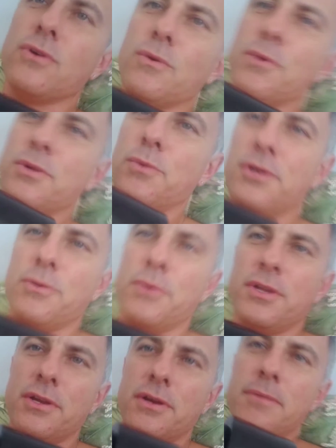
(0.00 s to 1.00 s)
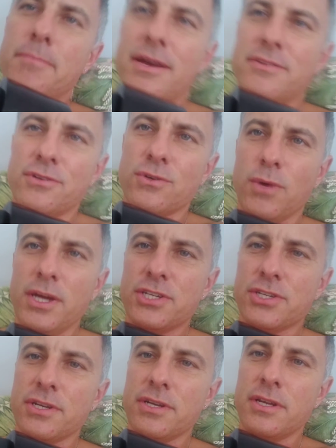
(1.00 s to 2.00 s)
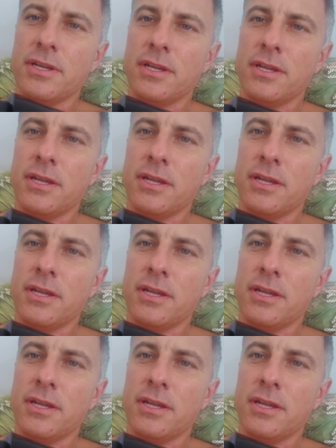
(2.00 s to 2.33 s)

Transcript: So when you're in my situation.